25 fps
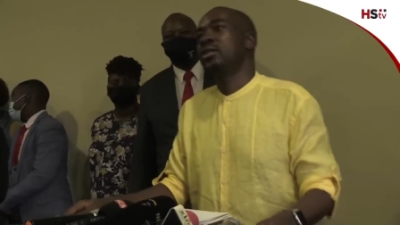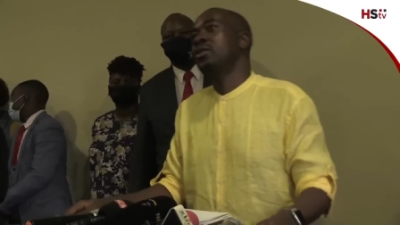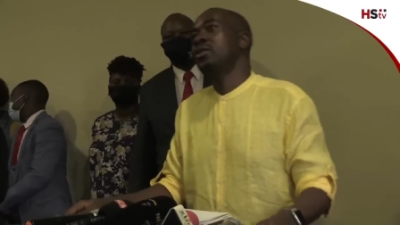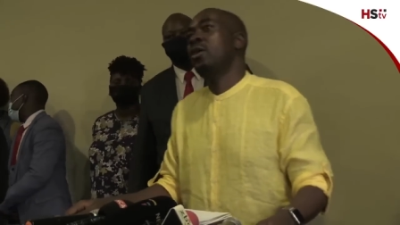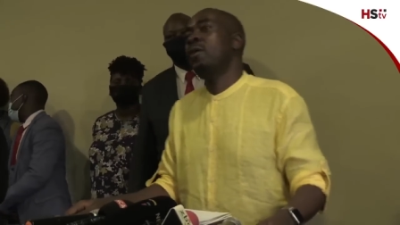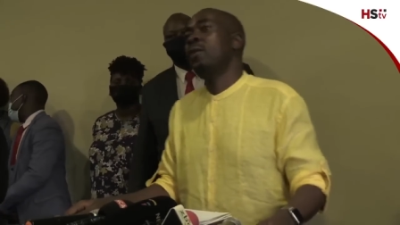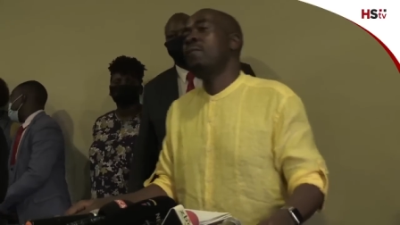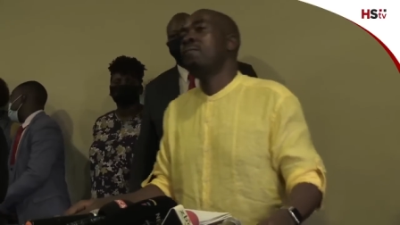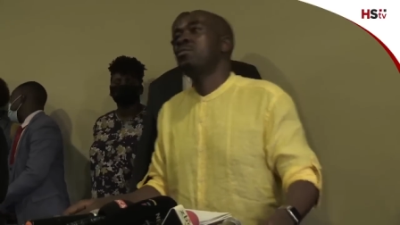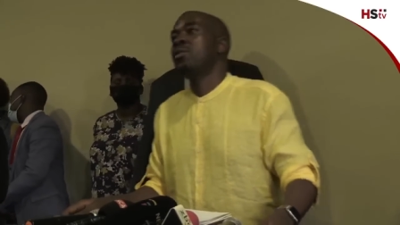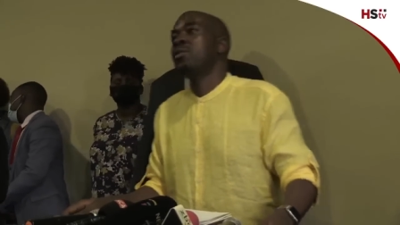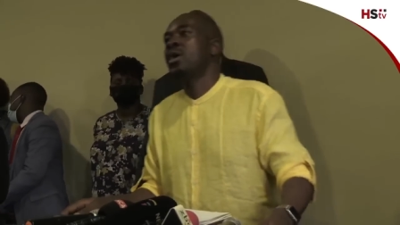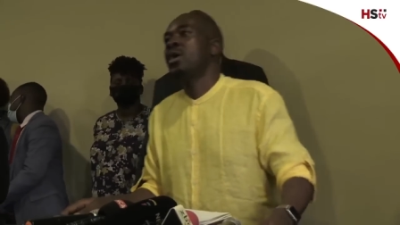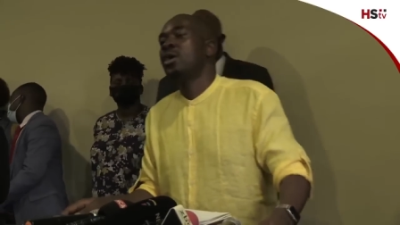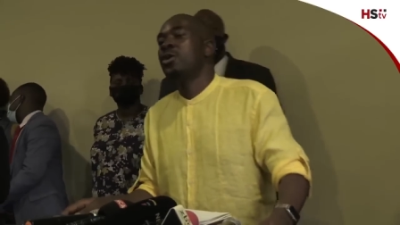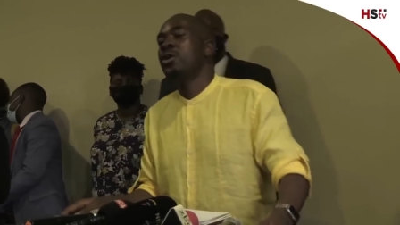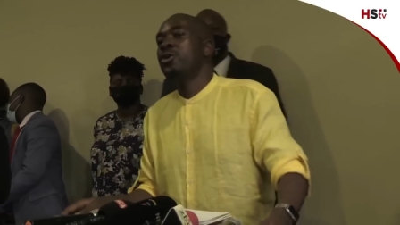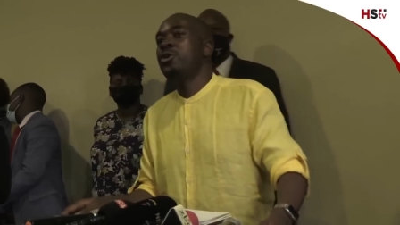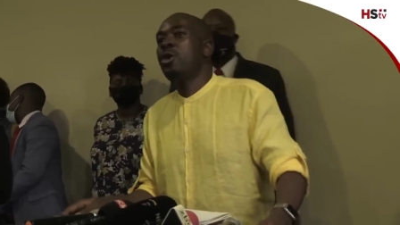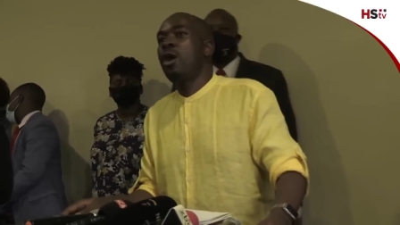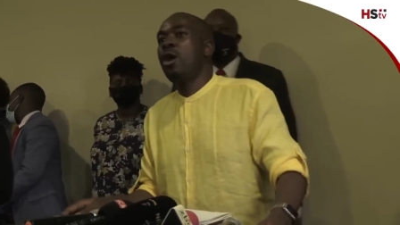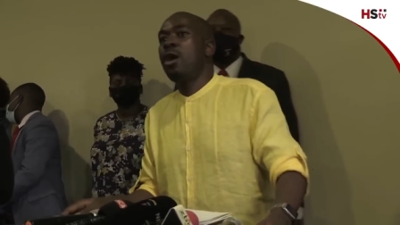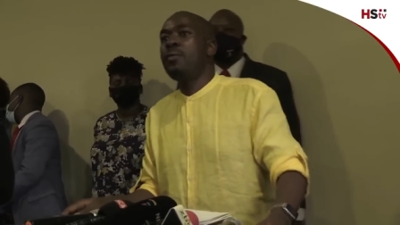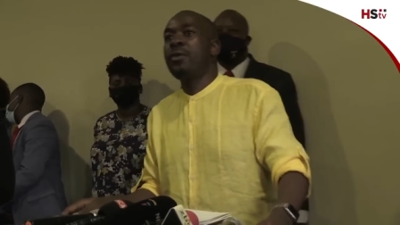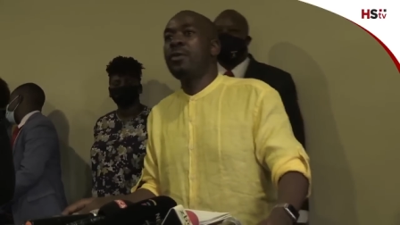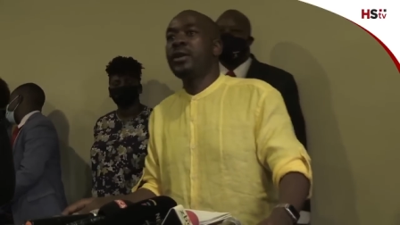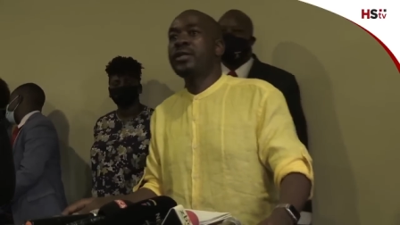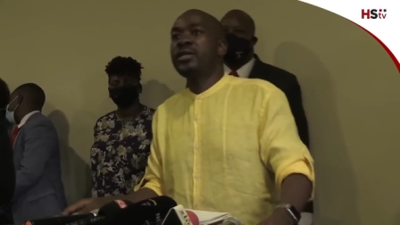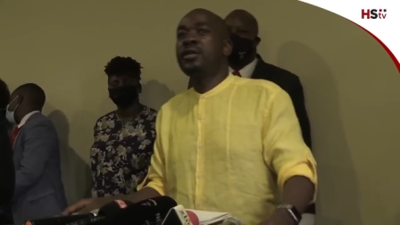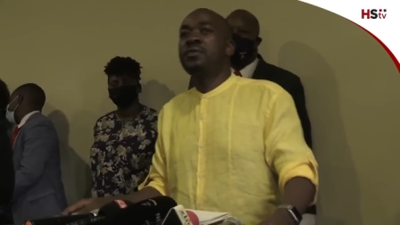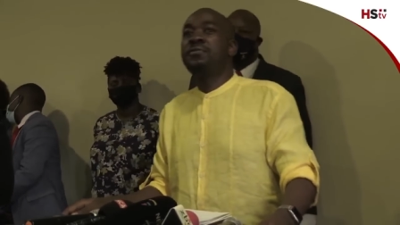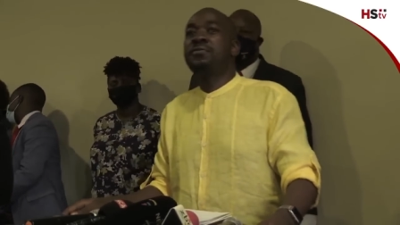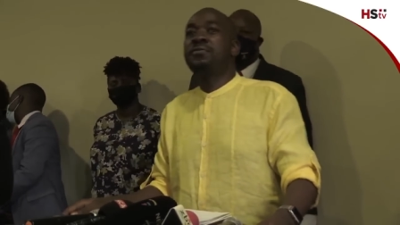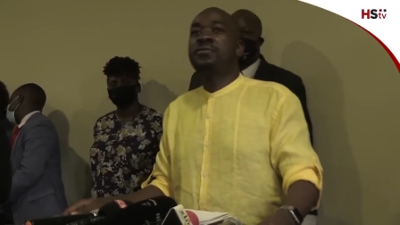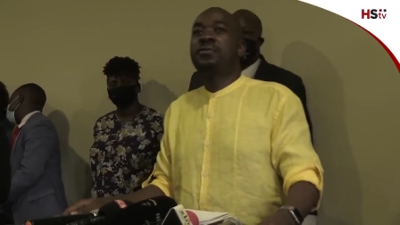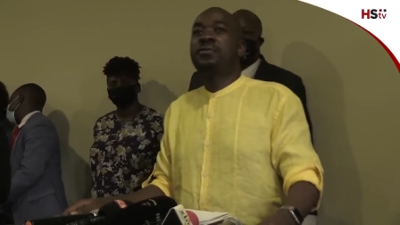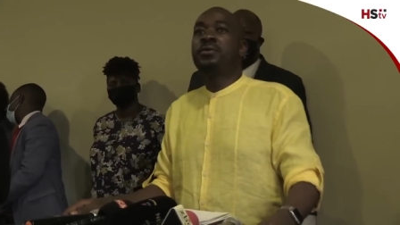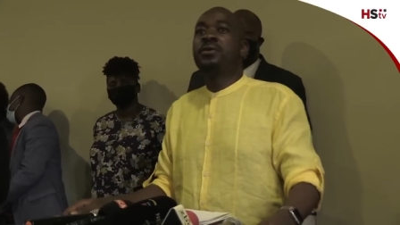You know, nobody
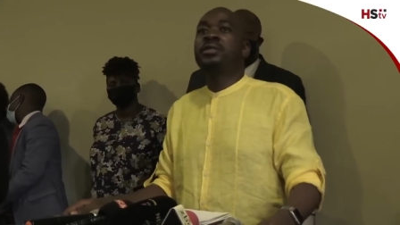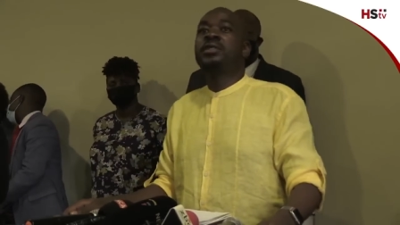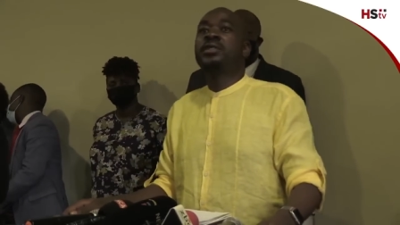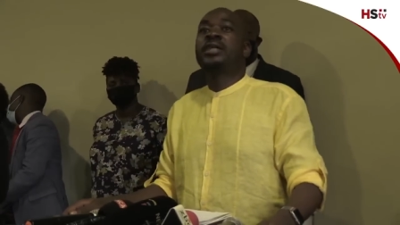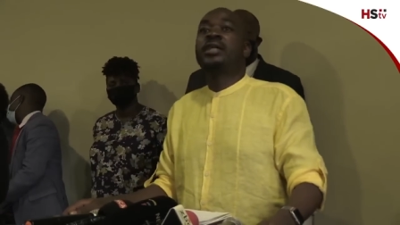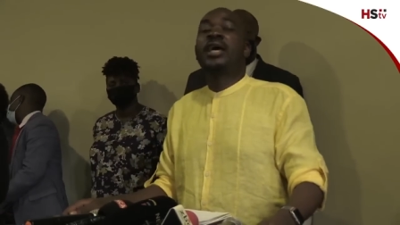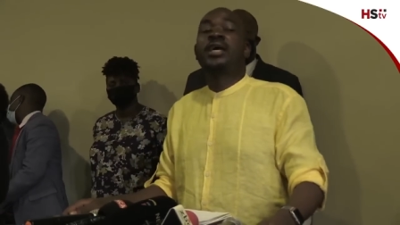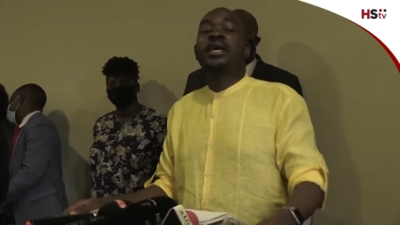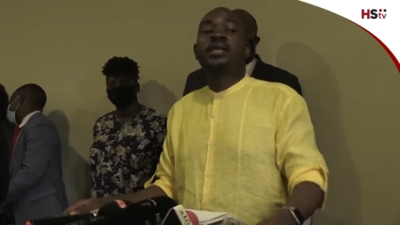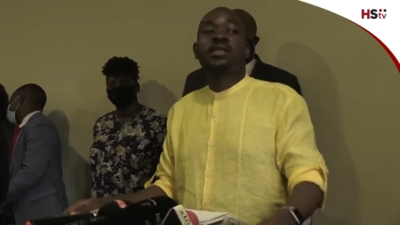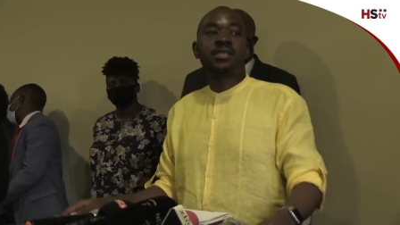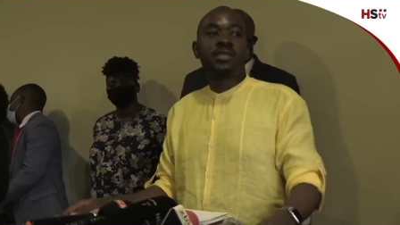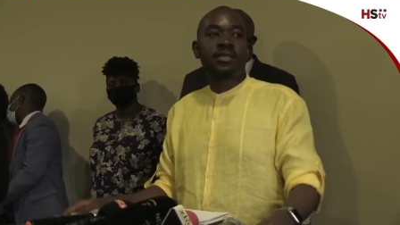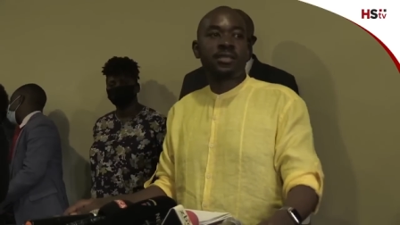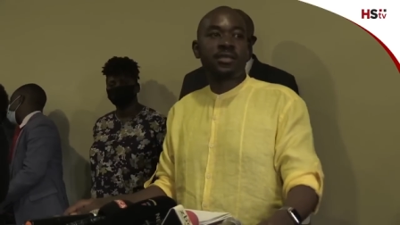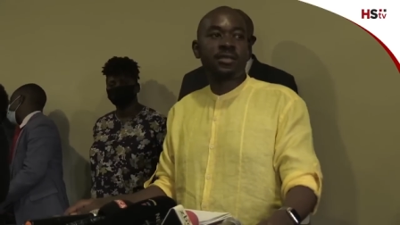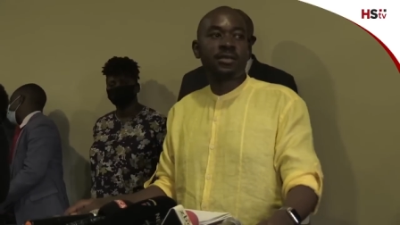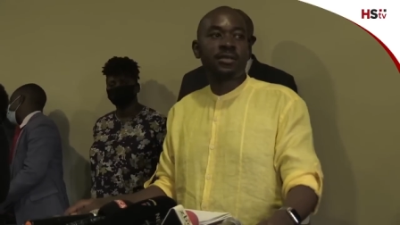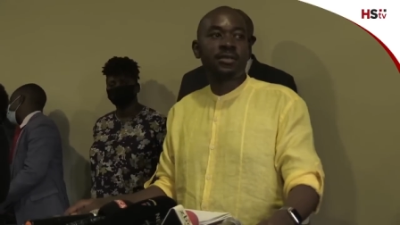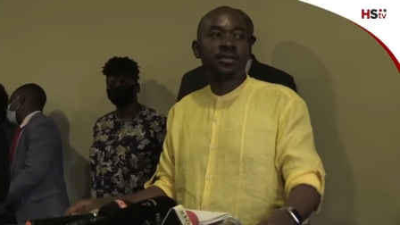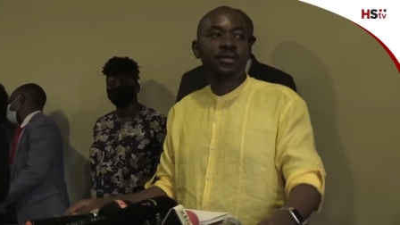infiltrates